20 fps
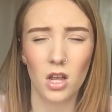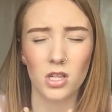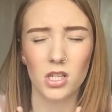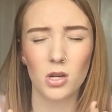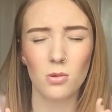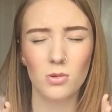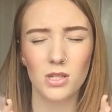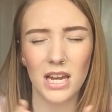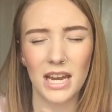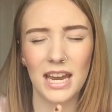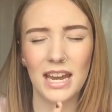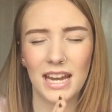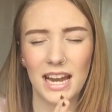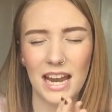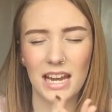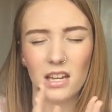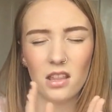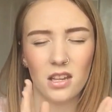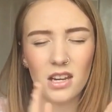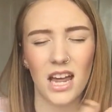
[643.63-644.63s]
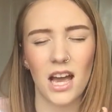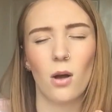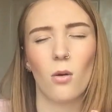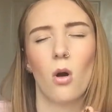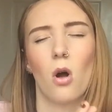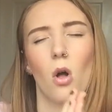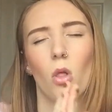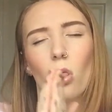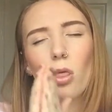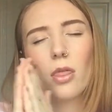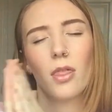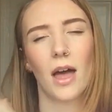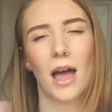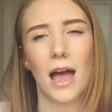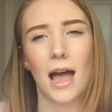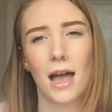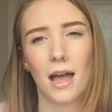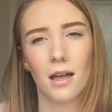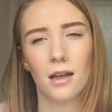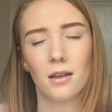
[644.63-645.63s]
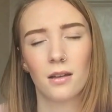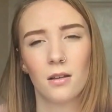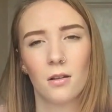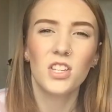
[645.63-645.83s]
Don't take anything out on that.